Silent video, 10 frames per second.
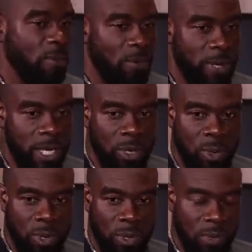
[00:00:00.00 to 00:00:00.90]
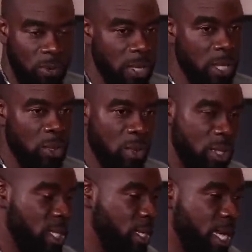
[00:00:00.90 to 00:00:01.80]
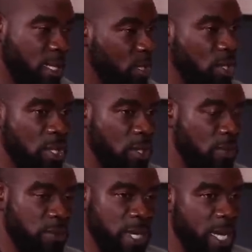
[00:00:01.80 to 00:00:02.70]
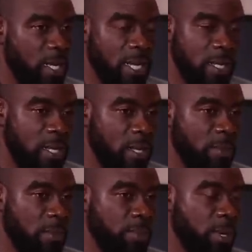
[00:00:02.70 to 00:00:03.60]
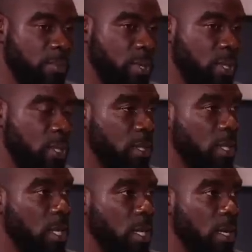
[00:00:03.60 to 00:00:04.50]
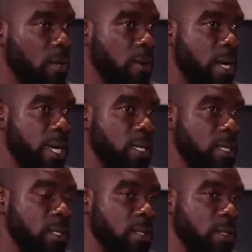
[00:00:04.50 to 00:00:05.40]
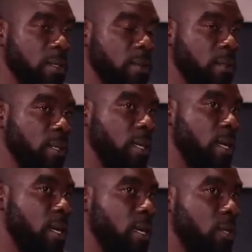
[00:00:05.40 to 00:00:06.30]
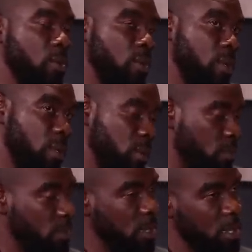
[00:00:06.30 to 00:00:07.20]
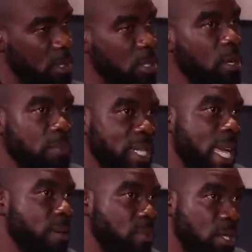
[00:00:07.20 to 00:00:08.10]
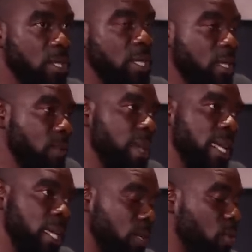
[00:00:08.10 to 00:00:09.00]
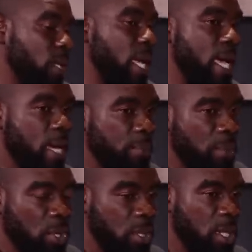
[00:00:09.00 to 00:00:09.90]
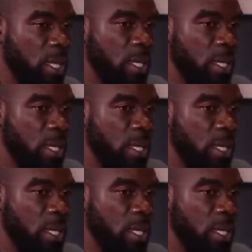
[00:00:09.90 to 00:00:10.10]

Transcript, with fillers: we know we know said that is just for entertainment right. purposes, right? Although sometimes things might get out of hand, but